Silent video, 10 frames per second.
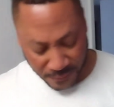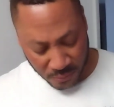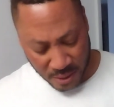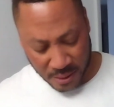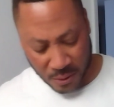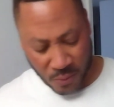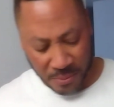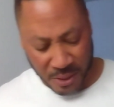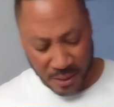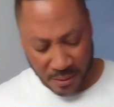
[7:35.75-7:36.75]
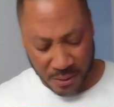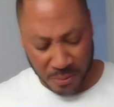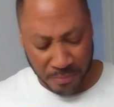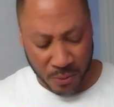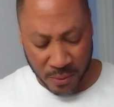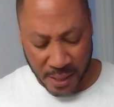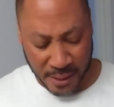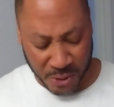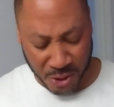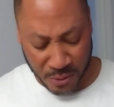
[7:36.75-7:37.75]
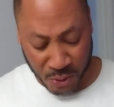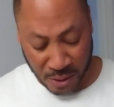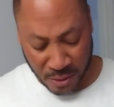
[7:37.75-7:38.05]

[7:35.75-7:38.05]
from looking at the website, this Mutant X series